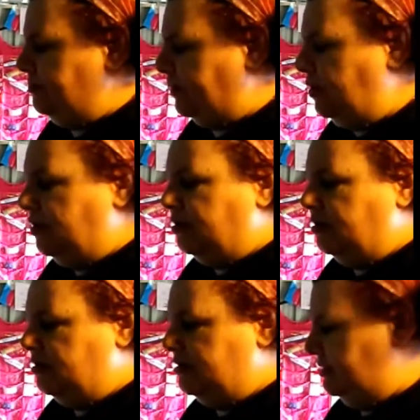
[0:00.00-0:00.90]
But
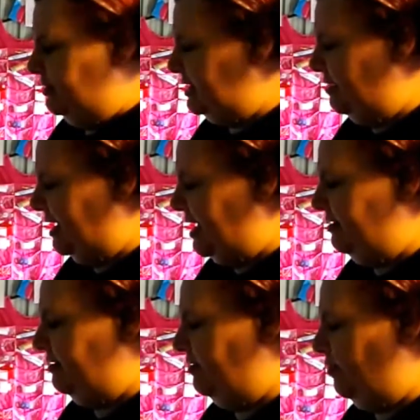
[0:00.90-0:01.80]
same
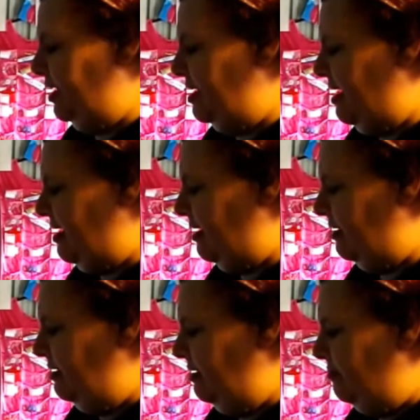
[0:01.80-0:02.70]
again, We Are